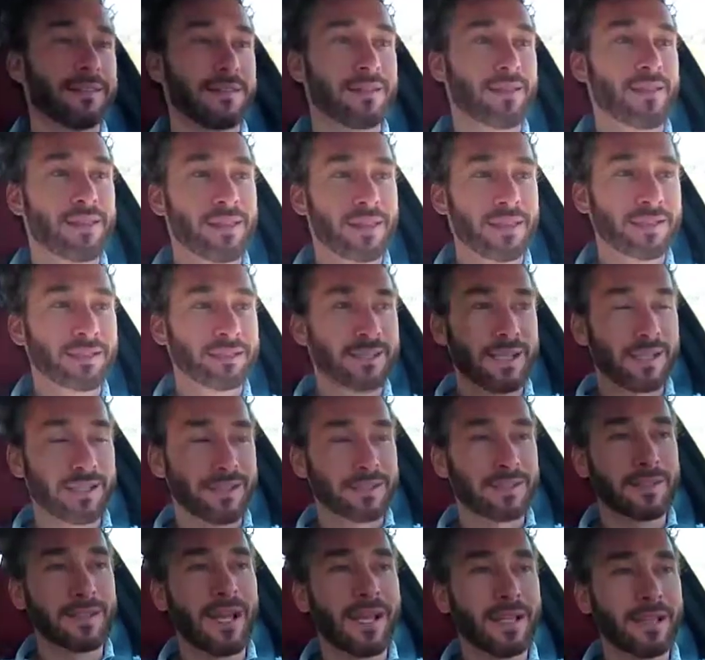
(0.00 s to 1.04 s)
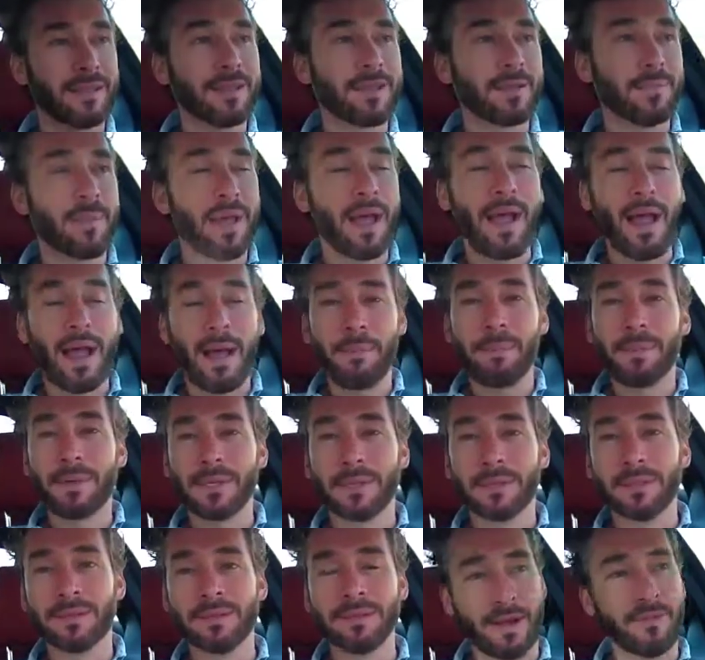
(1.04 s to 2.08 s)
the things that excite them
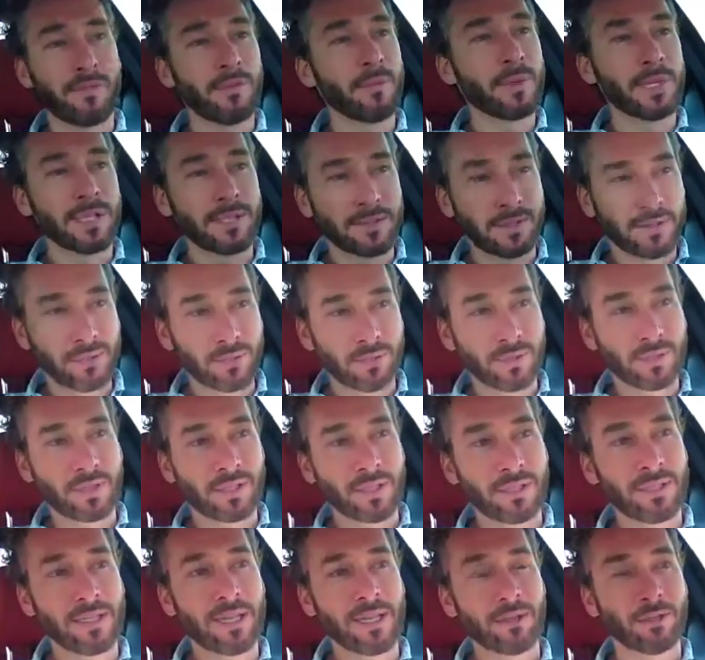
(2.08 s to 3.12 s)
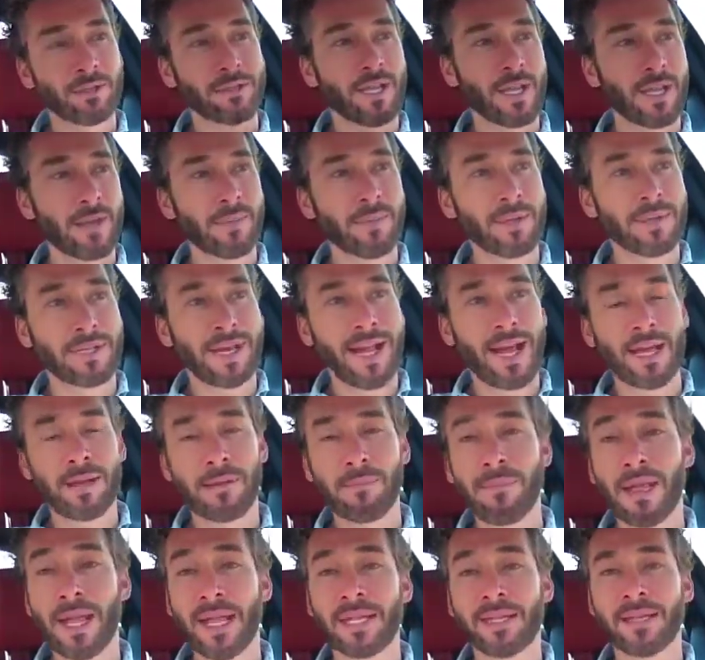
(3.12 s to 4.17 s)
happen. Everybody's interested in entertainment and how to
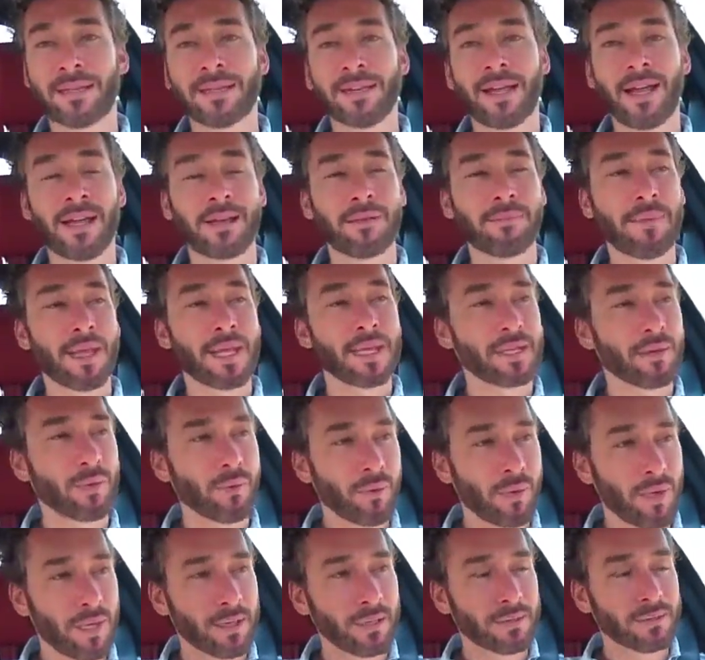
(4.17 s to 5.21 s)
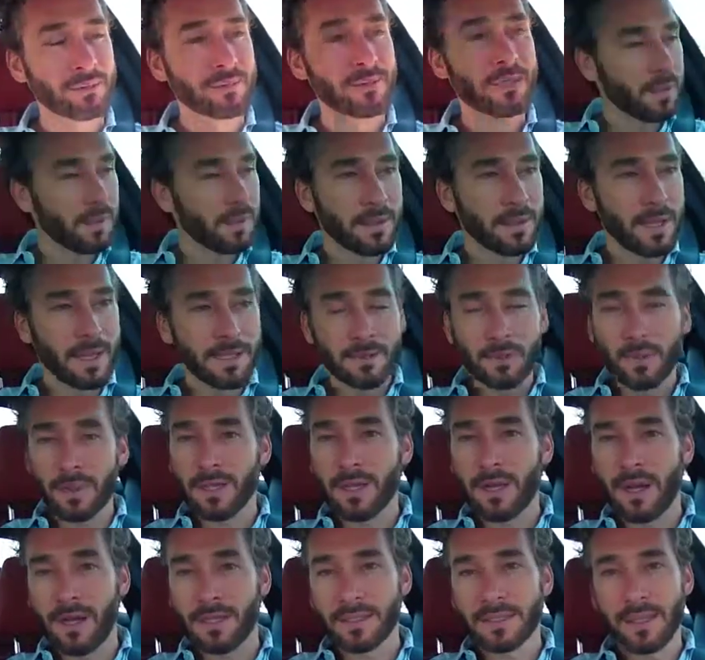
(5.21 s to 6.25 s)
make it well. That's what
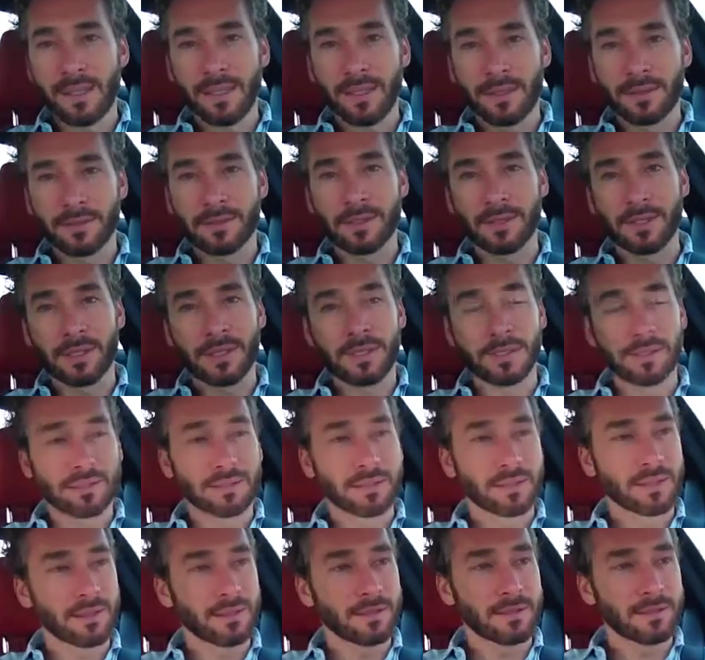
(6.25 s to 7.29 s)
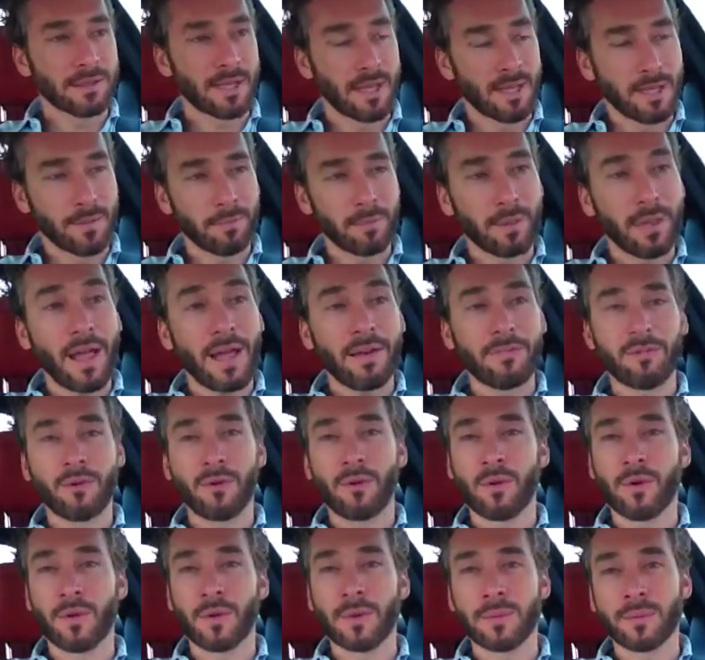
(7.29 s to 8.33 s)
Content Engine is. It is a
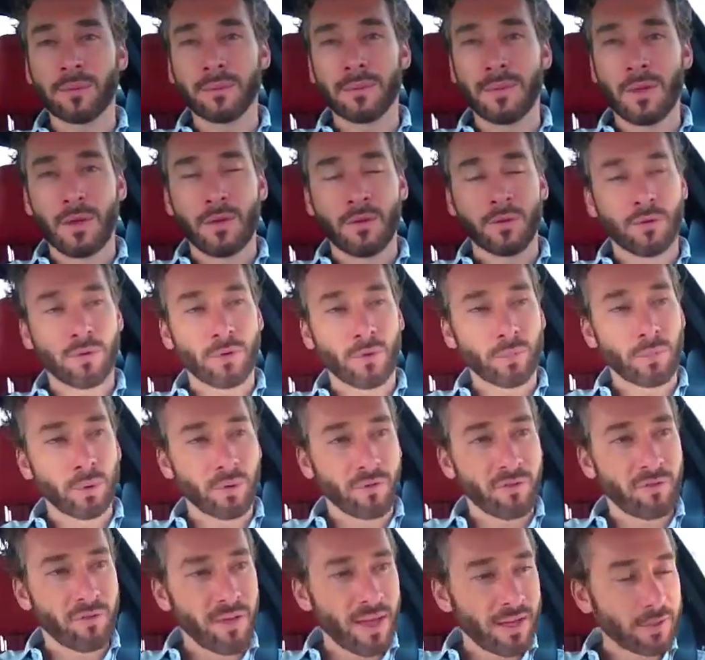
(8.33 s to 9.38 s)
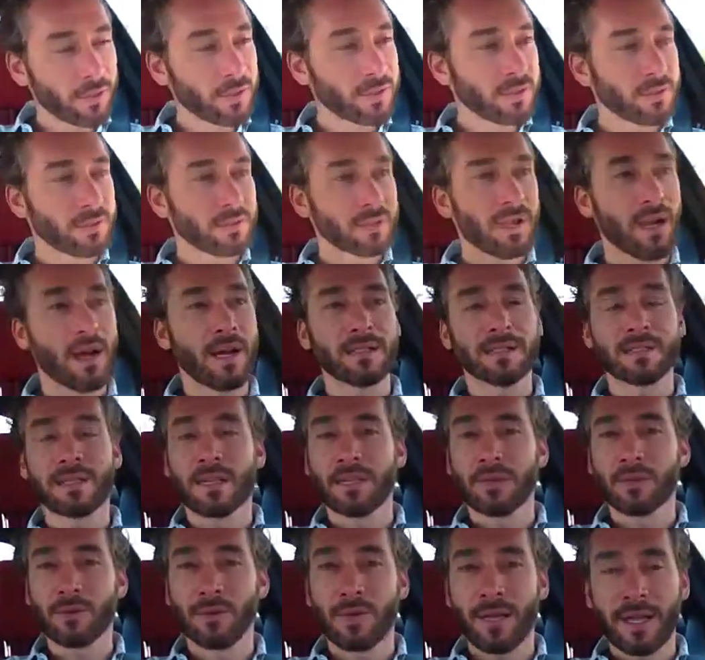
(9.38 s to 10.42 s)
platform for professional
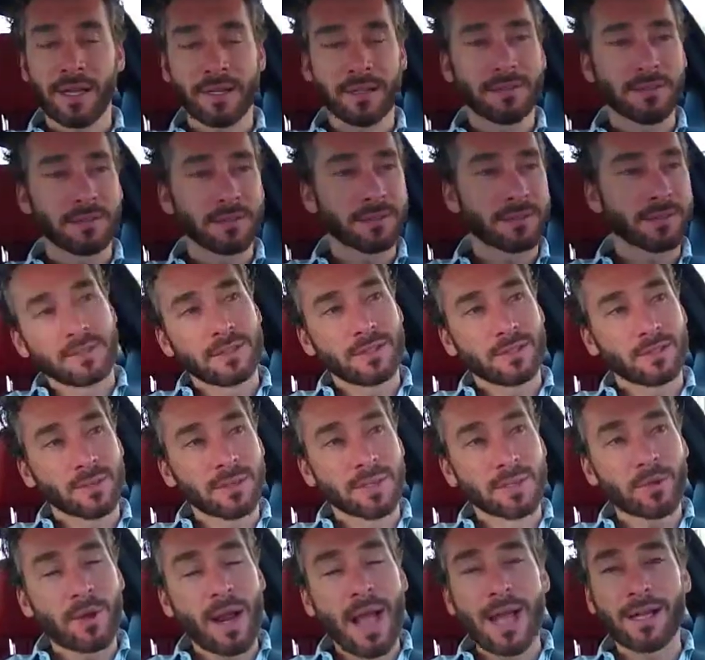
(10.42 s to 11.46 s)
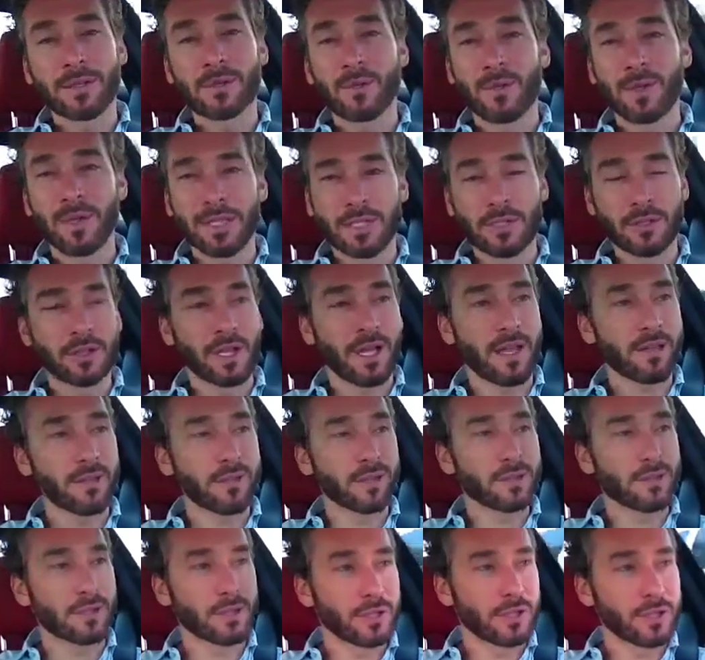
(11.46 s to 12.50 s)
content creators to interact with each
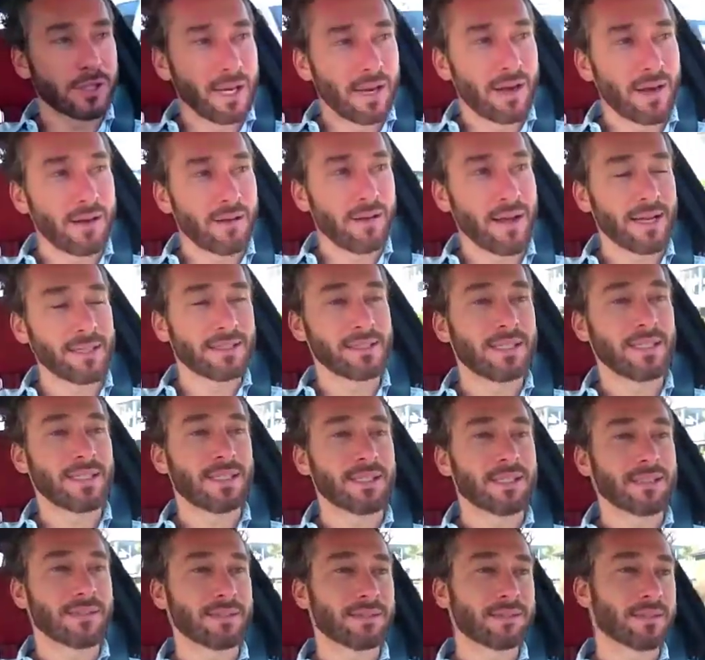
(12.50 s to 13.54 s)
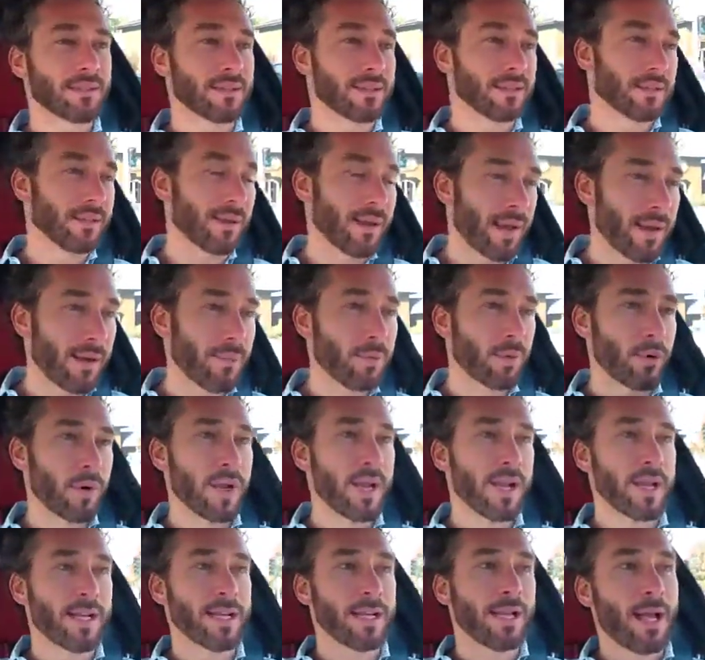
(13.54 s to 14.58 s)
other, to share ideas, to
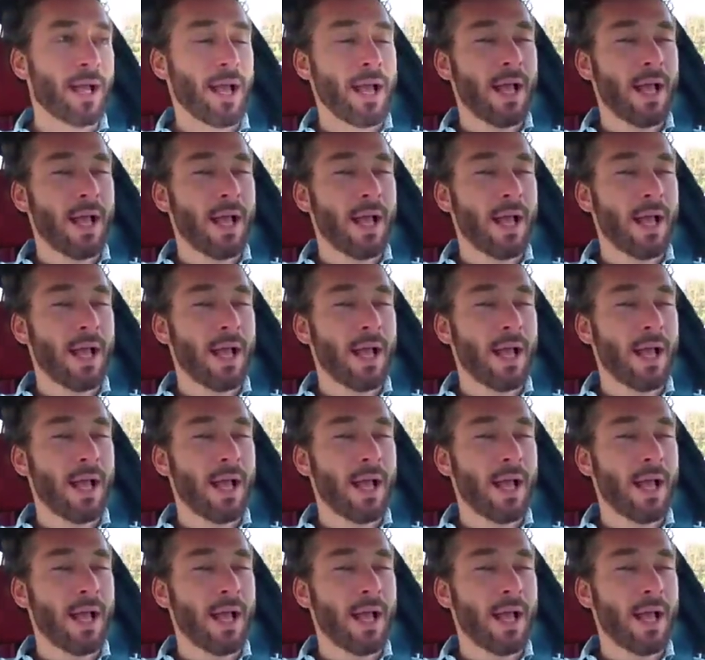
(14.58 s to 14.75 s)
collaborate,